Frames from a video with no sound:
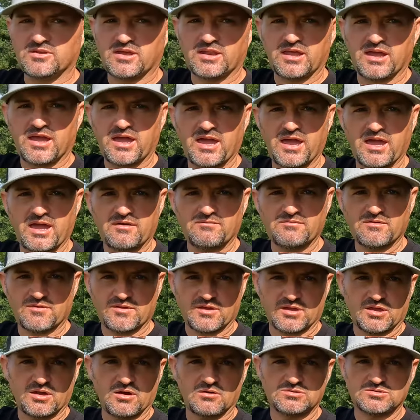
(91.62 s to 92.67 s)
that I have that the
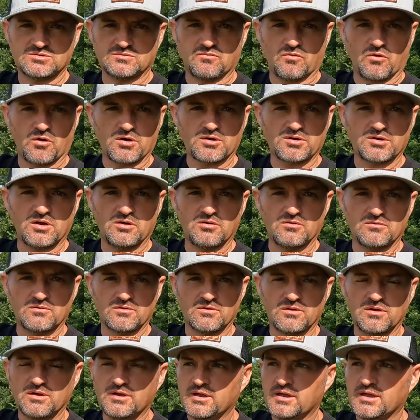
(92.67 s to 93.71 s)
goats have worked
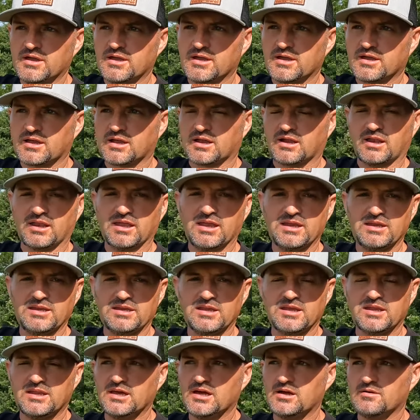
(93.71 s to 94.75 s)
over, cleaned
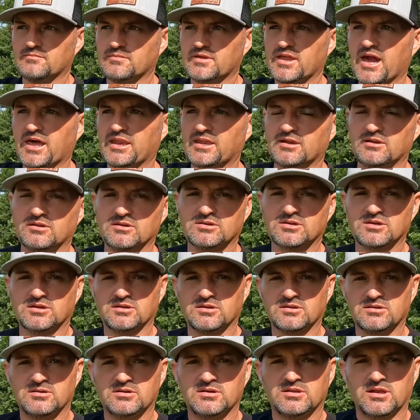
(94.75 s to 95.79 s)
it up and got it looking
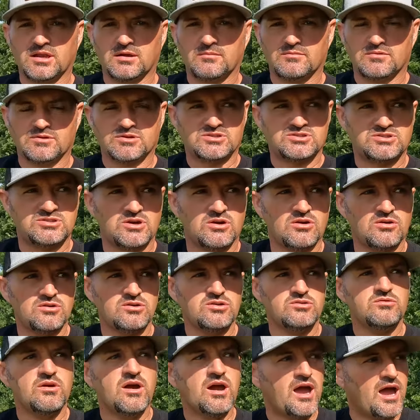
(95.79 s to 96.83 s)
good. And I'm gonna show
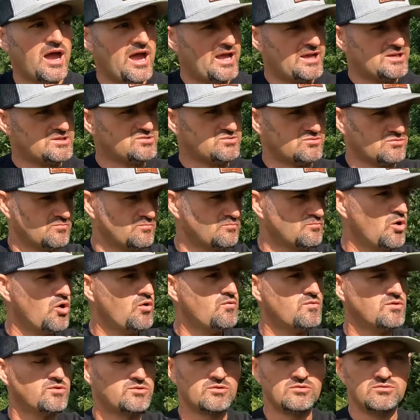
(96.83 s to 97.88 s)
you as they're
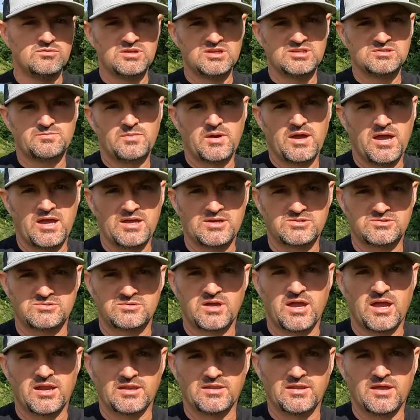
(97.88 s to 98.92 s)
moving through this pasture,
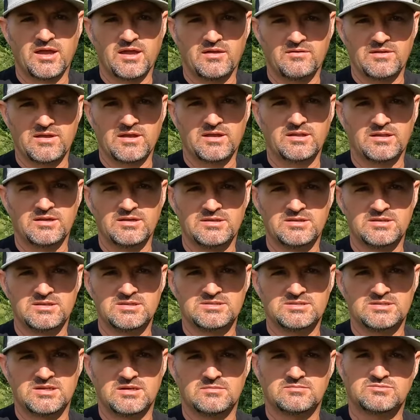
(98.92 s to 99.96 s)
how, to, how they clean
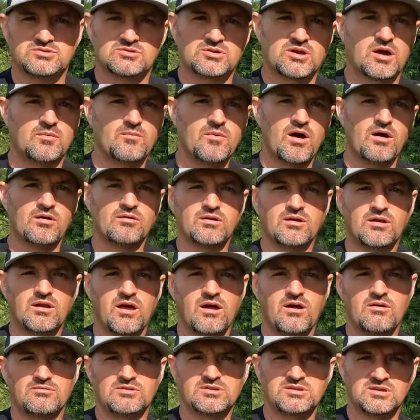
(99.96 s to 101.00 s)
this up. So come on
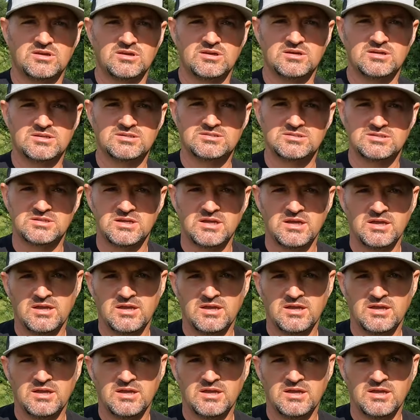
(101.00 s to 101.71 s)
along with us.